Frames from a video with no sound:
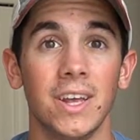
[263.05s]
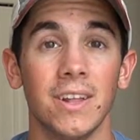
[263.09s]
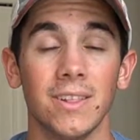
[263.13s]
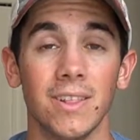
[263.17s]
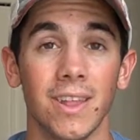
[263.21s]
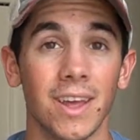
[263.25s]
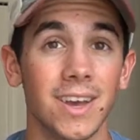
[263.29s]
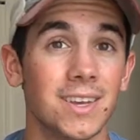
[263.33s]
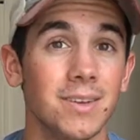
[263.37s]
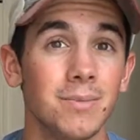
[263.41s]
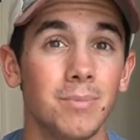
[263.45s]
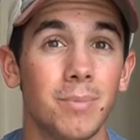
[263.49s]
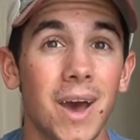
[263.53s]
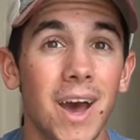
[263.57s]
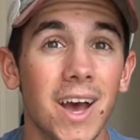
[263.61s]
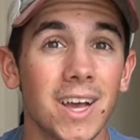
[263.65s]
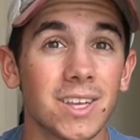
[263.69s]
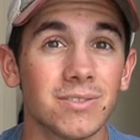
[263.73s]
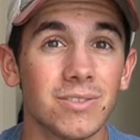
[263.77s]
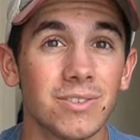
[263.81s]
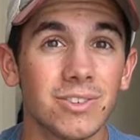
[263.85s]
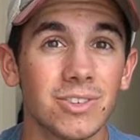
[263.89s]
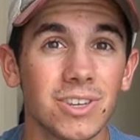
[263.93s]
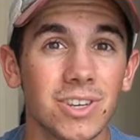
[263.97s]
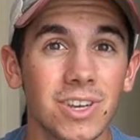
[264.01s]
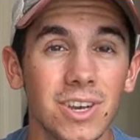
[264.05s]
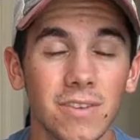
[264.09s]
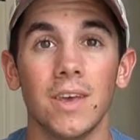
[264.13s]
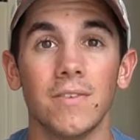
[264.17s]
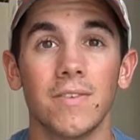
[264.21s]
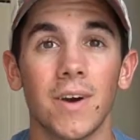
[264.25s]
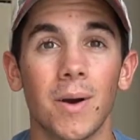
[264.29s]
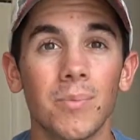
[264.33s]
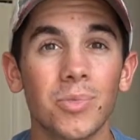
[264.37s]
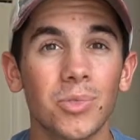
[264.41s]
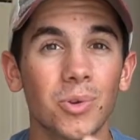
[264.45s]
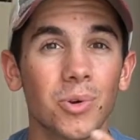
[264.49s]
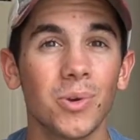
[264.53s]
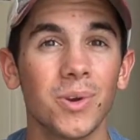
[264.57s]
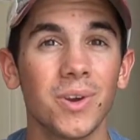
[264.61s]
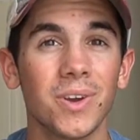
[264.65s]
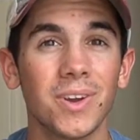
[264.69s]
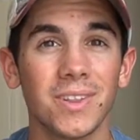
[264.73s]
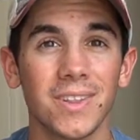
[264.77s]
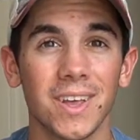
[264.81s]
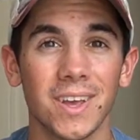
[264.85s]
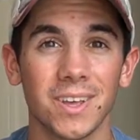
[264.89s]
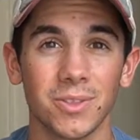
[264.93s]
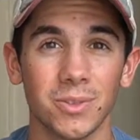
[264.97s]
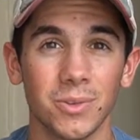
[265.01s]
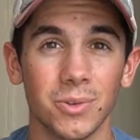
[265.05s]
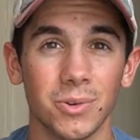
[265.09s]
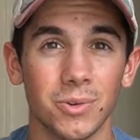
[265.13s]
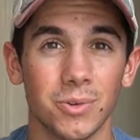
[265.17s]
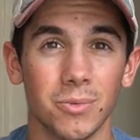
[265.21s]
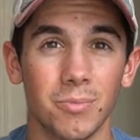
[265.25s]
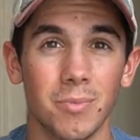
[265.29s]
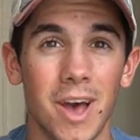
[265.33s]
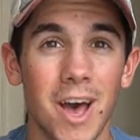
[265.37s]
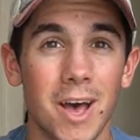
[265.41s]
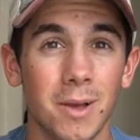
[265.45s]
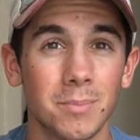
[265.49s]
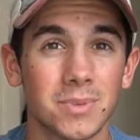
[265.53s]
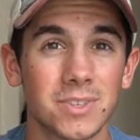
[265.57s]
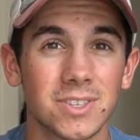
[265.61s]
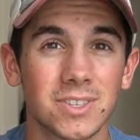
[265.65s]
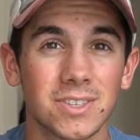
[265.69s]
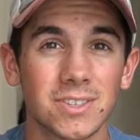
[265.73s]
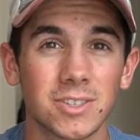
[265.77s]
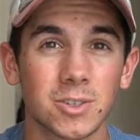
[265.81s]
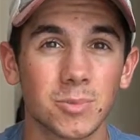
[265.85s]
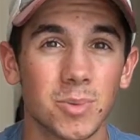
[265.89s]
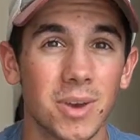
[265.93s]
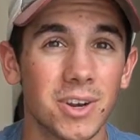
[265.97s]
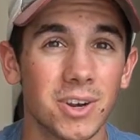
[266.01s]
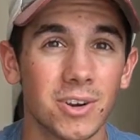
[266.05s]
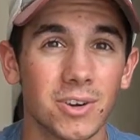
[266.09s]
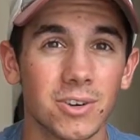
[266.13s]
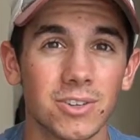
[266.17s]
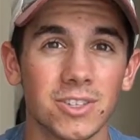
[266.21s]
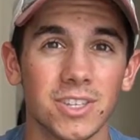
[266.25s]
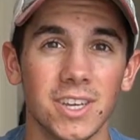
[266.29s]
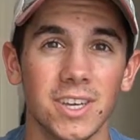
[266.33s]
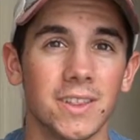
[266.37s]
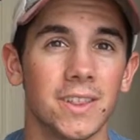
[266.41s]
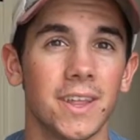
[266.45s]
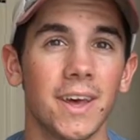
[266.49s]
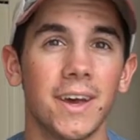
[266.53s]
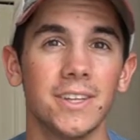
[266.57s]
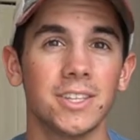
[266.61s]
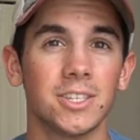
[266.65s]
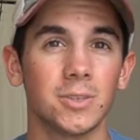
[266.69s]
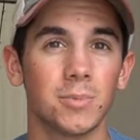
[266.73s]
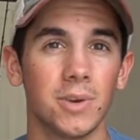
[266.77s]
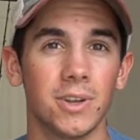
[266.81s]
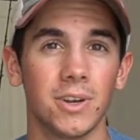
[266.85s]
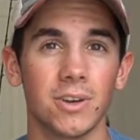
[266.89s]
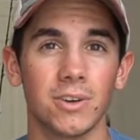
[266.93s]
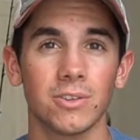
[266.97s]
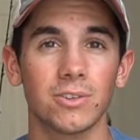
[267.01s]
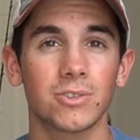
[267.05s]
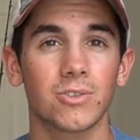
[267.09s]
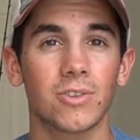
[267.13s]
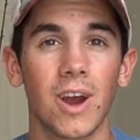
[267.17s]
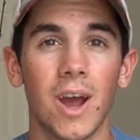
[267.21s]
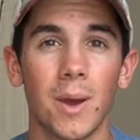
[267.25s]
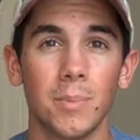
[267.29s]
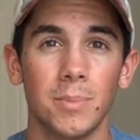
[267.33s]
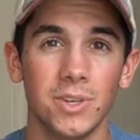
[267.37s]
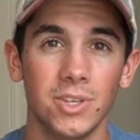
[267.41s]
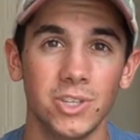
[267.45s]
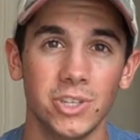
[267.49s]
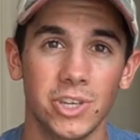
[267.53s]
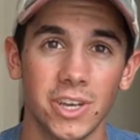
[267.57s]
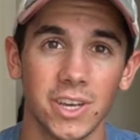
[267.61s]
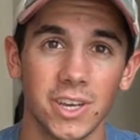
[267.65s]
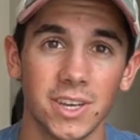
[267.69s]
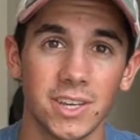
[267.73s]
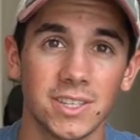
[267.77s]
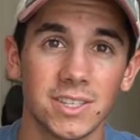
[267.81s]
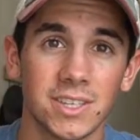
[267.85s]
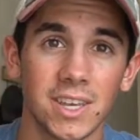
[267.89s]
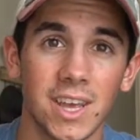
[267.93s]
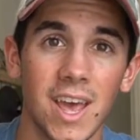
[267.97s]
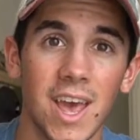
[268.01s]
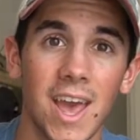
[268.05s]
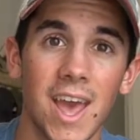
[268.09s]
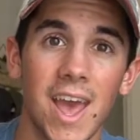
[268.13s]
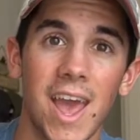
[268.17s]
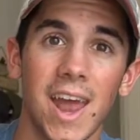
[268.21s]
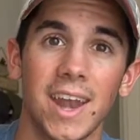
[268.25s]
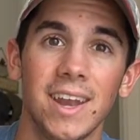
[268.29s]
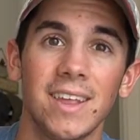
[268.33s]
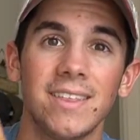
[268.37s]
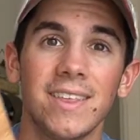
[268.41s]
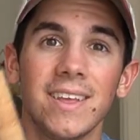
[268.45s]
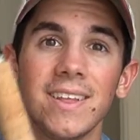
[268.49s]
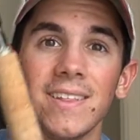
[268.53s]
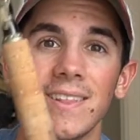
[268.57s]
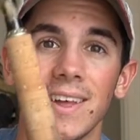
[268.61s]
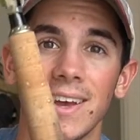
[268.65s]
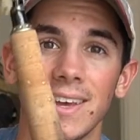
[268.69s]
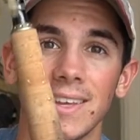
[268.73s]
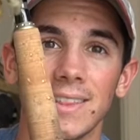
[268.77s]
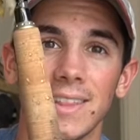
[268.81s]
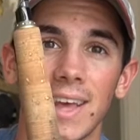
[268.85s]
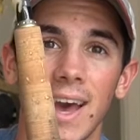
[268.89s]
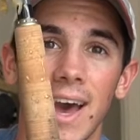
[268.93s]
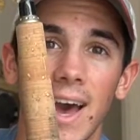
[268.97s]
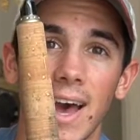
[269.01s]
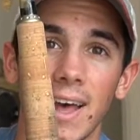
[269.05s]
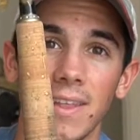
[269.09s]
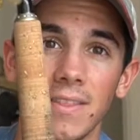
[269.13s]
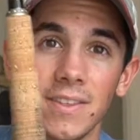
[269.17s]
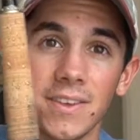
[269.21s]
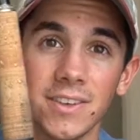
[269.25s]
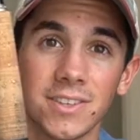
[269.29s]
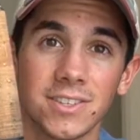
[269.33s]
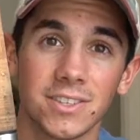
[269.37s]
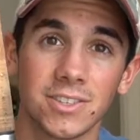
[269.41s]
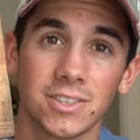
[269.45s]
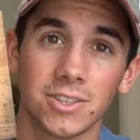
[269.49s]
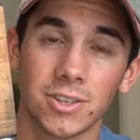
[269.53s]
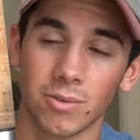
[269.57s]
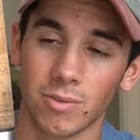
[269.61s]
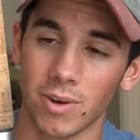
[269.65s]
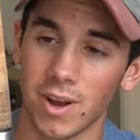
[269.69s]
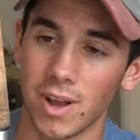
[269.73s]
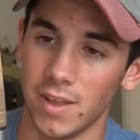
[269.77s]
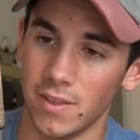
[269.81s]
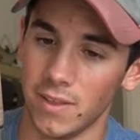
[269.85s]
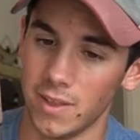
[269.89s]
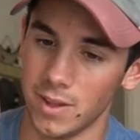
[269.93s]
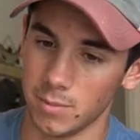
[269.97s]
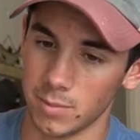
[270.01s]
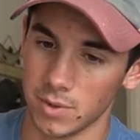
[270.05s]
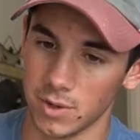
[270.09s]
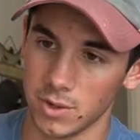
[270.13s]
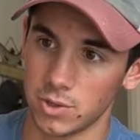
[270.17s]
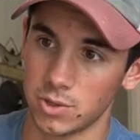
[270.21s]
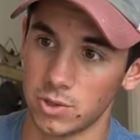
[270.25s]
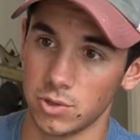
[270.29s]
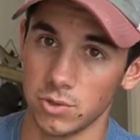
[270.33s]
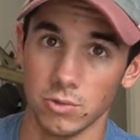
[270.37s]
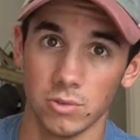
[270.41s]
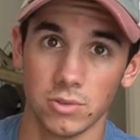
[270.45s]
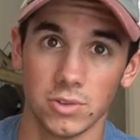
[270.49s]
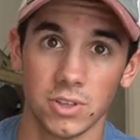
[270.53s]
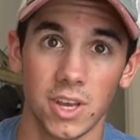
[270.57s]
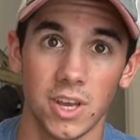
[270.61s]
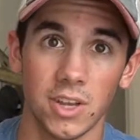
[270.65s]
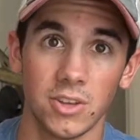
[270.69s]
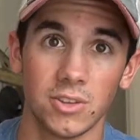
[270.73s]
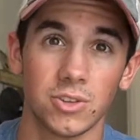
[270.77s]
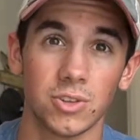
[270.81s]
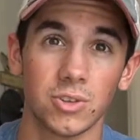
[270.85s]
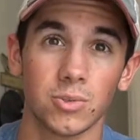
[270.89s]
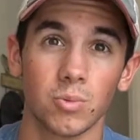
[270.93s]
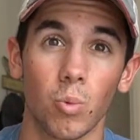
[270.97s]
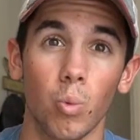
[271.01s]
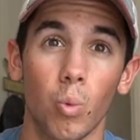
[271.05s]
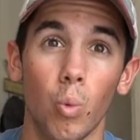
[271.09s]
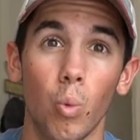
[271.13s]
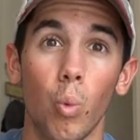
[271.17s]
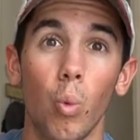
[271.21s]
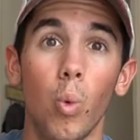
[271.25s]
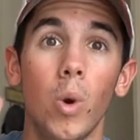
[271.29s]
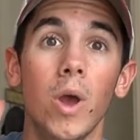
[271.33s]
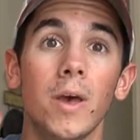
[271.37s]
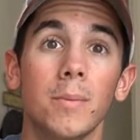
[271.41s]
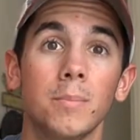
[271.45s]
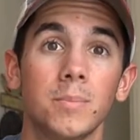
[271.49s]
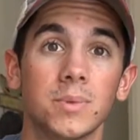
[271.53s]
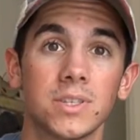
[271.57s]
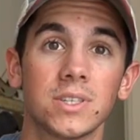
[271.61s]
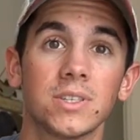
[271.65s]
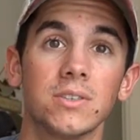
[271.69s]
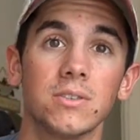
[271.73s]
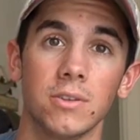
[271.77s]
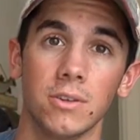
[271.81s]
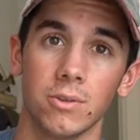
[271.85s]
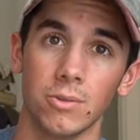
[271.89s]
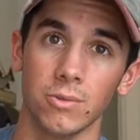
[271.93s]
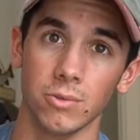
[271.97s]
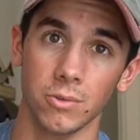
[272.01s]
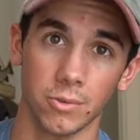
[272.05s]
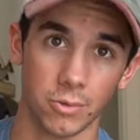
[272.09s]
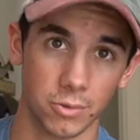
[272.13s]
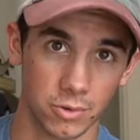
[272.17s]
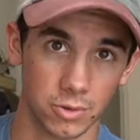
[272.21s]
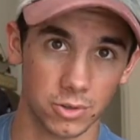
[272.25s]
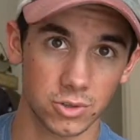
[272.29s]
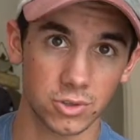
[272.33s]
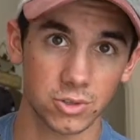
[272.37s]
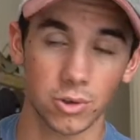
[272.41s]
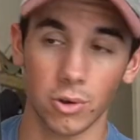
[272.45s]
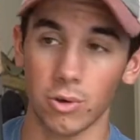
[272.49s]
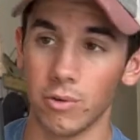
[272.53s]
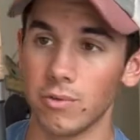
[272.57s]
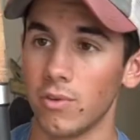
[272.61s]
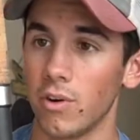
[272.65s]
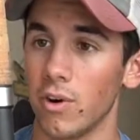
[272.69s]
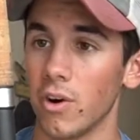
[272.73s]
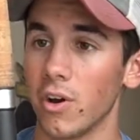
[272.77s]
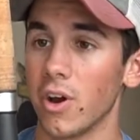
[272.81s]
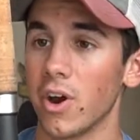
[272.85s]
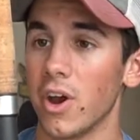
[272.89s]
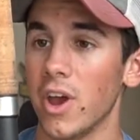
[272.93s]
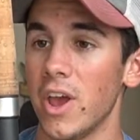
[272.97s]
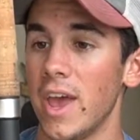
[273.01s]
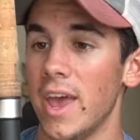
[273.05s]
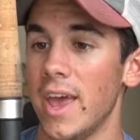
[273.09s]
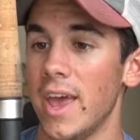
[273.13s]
Light bass fishing. If I'm throwing like little MEPS spinners, inline spinners, crappie jigs, anything like that, this is the rod that I'm gonna choose. It just whips little lures so far.